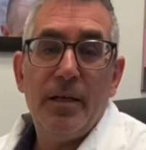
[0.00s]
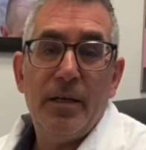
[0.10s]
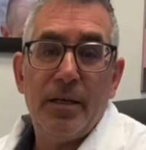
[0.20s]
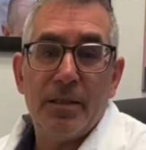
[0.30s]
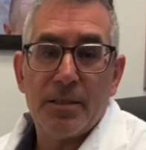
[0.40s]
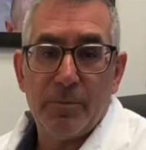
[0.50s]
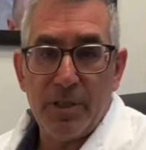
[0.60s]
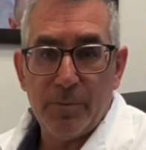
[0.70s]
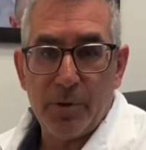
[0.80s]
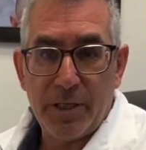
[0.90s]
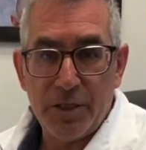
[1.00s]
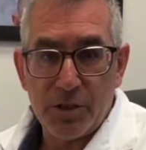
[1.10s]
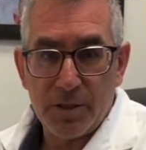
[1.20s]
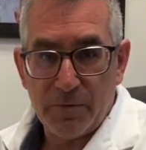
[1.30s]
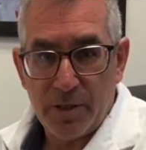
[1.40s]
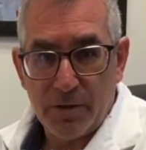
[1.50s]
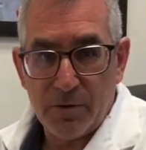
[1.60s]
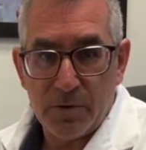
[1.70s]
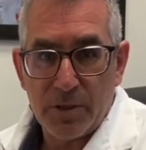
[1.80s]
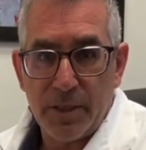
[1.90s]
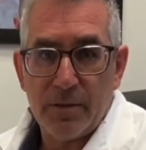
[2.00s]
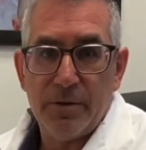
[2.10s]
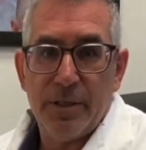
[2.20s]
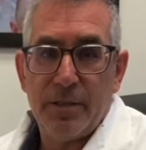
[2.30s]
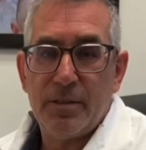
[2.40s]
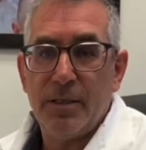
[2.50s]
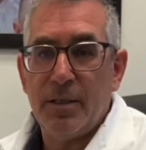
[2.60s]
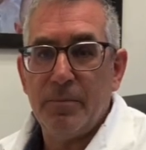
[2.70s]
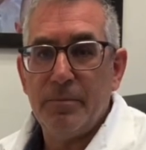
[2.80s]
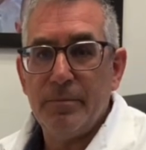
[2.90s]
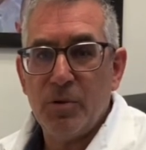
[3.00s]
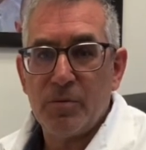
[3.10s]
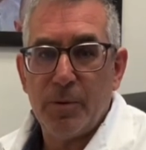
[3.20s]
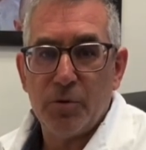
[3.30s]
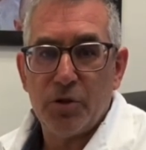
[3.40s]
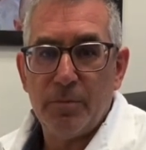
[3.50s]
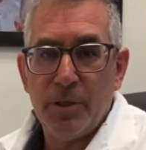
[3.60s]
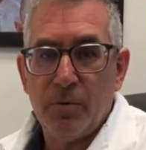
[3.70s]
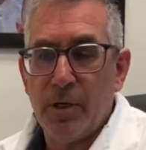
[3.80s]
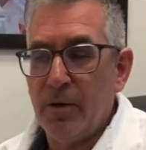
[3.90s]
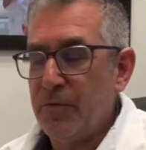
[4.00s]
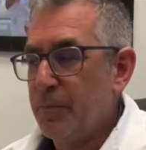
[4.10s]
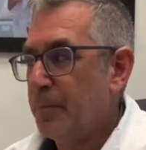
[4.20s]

and some of the implications of the hair growth cycle that most people should be aware of.